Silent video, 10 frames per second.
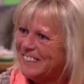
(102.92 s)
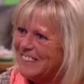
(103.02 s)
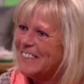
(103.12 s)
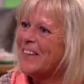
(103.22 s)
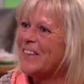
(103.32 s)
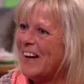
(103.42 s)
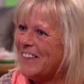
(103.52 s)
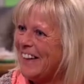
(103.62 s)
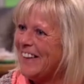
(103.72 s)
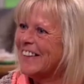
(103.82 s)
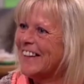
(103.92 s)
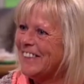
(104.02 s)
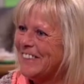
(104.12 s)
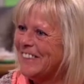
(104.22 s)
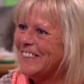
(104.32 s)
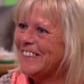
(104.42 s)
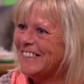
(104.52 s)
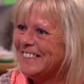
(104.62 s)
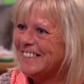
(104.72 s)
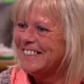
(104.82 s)
of you, Quite and all welcome. the very very
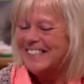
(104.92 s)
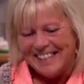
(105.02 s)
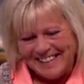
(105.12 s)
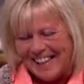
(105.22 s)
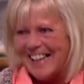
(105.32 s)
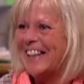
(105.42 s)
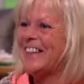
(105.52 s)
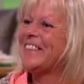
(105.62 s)
best on Thank Sunday. Thank you